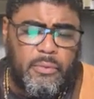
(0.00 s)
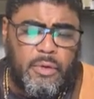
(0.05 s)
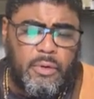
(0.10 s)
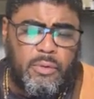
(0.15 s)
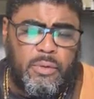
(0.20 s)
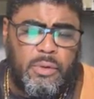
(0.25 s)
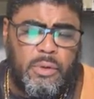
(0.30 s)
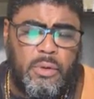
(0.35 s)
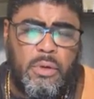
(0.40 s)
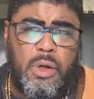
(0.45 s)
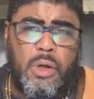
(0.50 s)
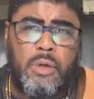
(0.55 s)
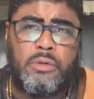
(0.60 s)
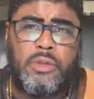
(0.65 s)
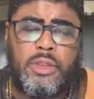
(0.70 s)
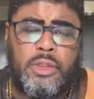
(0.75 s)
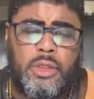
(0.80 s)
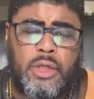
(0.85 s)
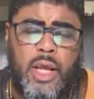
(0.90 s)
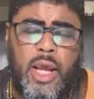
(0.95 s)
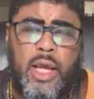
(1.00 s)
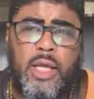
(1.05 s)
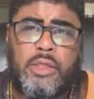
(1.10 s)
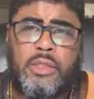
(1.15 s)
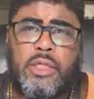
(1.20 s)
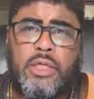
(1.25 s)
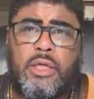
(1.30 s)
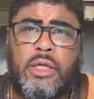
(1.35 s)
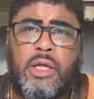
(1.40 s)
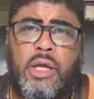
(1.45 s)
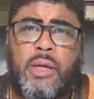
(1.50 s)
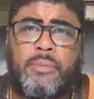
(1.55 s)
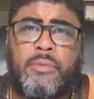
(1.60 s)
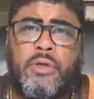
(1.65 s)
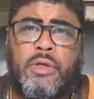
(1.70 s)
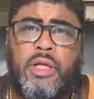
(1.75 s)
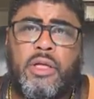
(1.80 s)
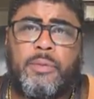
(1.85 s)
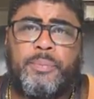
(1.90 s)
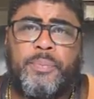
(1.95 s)
When you go to the ATM,
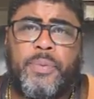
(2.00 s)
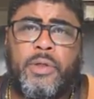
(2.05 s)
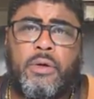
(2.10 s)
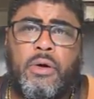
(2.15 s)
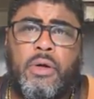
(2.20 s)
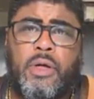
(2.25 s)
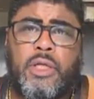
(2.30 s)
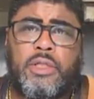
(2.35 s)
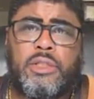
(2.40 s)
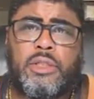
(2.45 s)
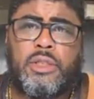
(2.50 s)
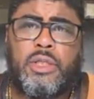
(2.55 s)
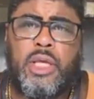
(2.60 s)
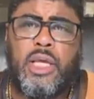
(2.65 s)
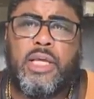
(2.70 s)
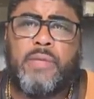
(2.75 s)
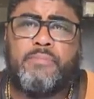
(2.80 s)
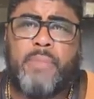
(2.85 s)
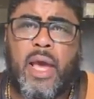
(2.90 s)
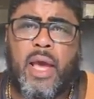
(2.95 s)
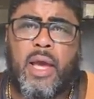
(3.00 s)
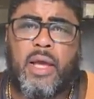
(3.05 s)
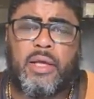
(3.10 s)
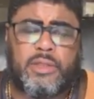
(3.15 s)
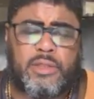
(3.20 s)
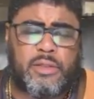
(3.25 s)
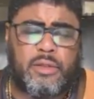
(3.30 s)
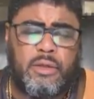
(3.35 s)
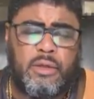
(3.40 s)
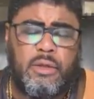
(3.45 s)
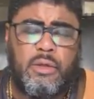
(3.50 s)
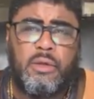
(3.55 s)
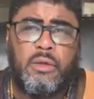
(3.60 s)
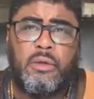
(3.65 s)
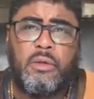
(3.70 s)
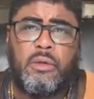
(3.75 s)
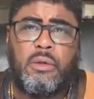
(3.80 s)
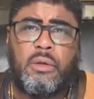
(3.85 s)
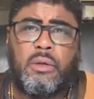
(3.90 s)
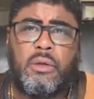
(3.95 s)
you need to put on a ski mask
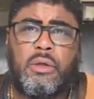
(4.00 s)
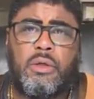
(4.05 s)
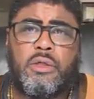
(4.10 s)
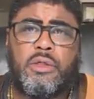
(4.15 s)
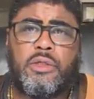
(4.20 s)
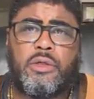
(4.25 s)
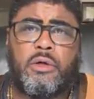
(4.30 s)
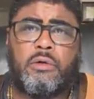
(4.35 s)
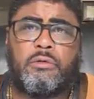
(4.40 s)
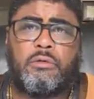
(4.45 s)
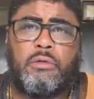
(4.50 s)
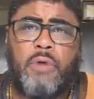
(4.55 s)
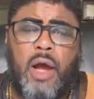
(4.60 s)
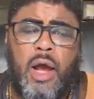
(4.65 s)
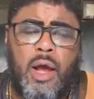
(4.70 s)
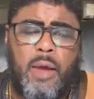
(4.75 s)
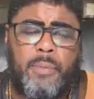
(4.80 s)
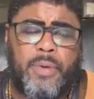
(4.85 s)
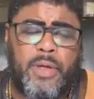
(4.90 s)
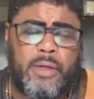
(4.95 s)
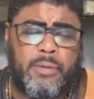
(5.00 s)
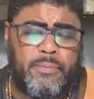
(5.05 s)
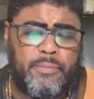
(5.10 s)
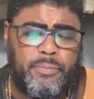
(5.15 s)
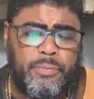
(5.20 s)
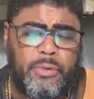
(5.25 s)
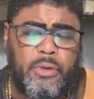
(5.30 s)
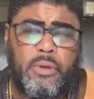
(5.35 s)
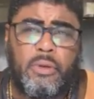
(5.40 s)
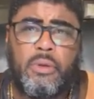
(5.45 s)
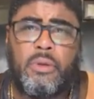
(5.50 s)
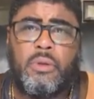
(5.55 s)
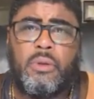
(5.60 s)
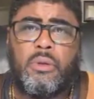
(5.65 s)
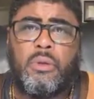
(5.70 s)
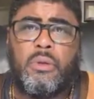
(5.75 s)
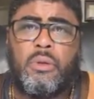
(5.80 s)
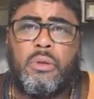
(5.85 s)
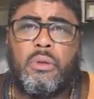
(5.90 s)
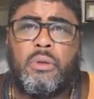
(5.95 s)
because you're robbing
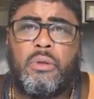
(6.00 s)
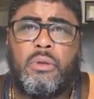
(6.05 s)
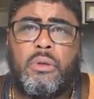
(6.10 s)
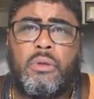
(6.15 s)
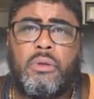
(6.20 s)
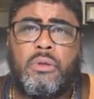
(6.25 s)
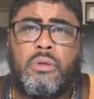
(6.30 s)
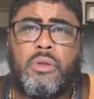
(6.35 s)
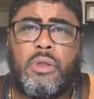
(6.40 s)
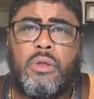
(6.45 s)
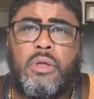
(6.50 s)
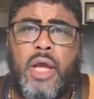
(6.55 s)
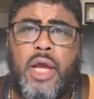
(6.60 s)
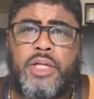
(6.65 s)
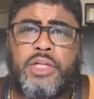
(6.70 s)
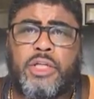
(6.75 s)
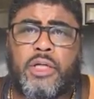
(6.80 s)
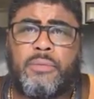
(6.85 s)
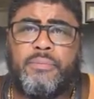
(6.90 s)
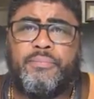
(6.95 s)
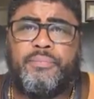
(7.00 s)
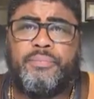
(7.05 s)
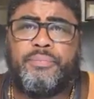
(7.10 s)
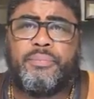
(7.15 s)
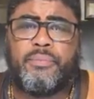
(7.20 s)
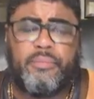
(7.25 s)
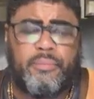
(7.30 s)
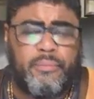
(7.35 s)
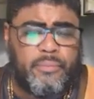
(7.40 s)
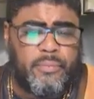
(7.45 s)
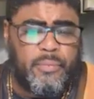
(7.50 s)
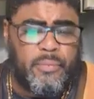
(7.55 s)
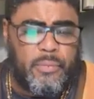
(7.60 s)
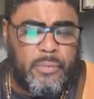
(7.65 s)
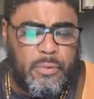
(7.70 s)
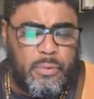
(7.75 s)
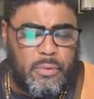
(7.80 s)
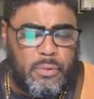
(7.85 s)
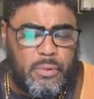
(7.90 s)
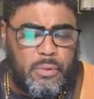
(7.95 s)
the nation.
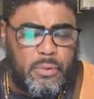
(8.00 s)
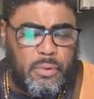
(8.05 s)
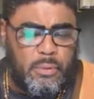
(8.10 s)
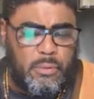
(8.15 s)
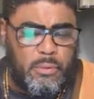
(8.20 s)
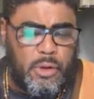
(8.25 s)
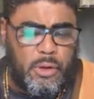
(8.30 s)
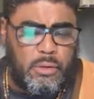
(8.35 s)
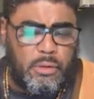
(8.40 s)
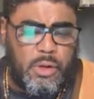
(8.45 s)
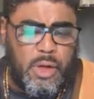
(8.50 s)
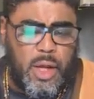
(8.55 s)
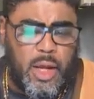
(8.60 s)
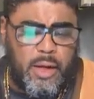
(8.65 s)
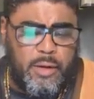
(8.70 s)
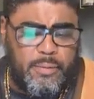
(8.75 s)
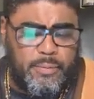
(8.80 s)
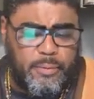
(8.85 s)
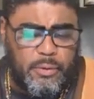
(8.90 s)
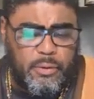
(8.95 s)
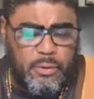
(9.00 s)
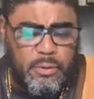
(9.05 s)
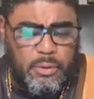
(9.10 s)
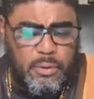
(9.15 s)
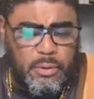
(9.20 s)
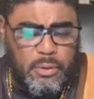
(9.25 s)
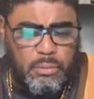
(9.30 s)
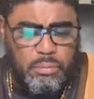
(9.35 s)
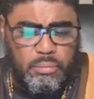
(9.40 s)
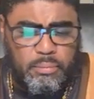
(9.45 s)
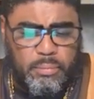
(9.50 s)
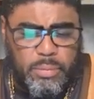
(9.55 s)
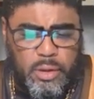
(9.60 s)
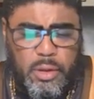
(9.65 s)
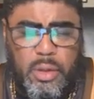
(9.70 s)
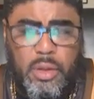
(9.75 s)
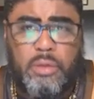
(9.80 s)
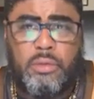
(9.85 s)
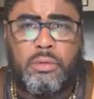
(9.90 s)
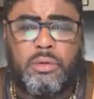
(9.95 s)
Okay?
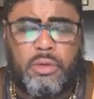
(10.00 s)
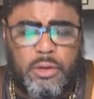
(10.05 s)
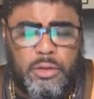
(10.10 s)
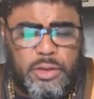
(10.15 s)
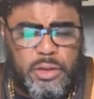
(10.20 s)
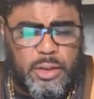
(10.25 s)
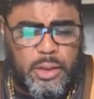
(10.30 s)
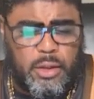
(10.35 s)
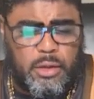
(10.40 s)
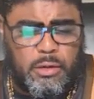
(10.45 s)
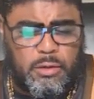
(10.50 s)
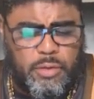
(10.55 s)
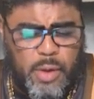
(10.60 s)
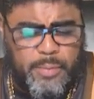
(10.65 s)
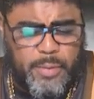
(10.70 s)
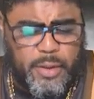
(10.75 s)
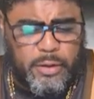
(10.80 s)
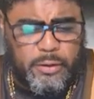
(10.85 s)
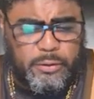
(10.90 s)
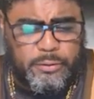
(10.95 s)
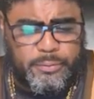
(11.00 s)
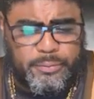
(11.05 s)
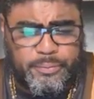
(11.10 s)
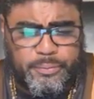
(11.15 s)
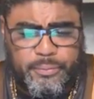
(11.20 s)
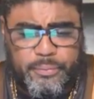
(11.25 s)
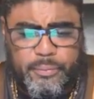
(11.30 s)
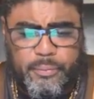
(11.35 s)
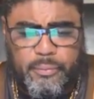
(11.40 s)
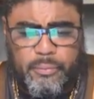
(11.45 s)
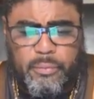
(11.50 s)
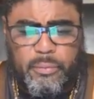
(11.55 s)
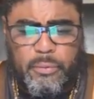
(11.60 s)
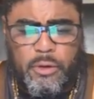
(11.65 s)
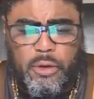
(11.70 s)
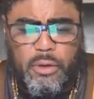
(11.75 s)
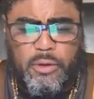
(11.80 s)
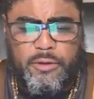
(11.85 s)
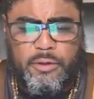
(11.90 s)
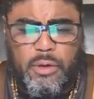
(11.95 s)
Bloodthirsty criminal.
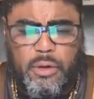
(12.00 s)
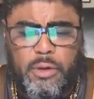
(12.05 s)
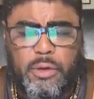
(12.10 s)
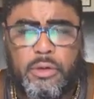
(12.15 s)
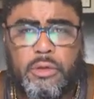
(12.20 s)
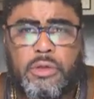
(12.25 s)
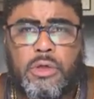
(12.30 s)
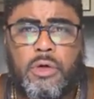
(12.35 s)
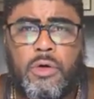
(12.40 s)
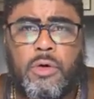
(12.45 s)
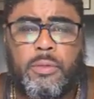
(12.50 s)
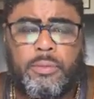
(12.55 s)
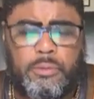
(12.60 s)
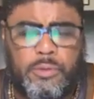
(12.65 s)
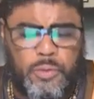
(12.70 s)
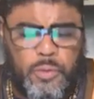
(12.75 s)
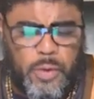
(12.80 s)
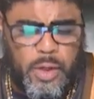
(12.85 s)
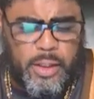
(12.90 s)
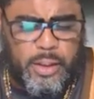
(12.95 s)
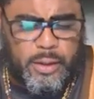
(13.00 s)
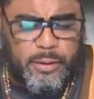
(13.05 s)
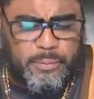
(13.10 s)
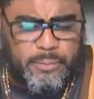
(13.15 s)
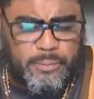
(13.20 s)
Let's go to Job 20.